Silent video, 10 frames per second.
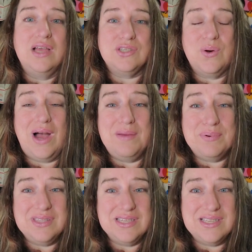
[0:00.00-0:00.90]
So I
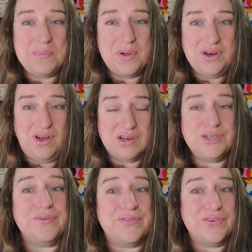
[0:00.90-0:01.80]
put this up on
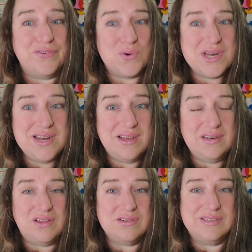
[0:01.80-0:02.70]
auction for
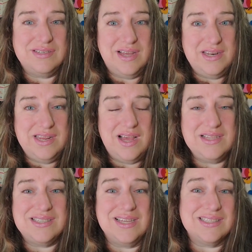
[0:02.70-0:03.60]
forty-nine
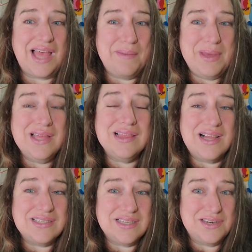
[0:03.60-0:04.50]
ninety-nine. I paid
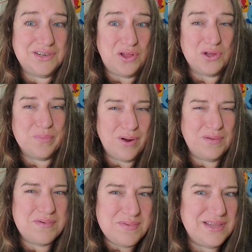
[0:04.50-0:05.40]
less than a dollar,
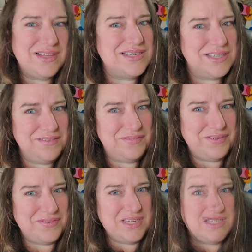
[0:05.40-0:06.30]
probably less than
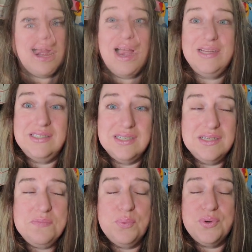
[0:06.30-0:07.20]
fifty cents. I
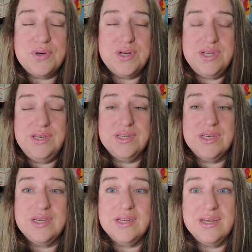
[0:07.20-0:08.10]
did put
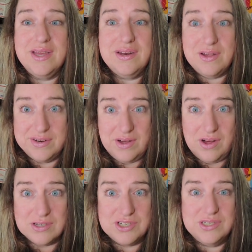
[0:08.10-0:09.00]
it on
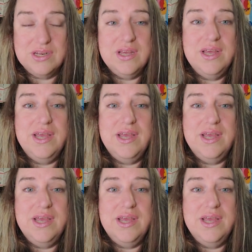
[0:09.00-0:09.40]
auction.